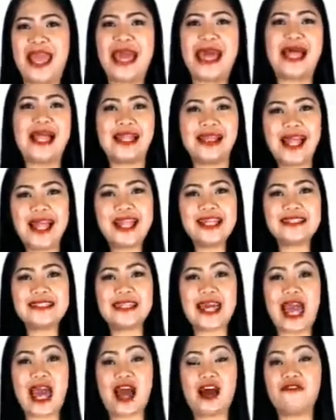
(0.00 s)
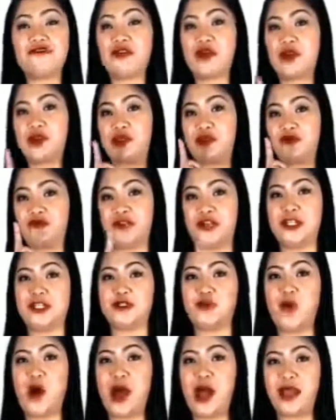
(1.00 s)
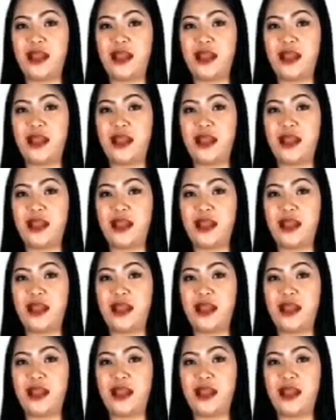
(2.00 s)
Let us have the first one.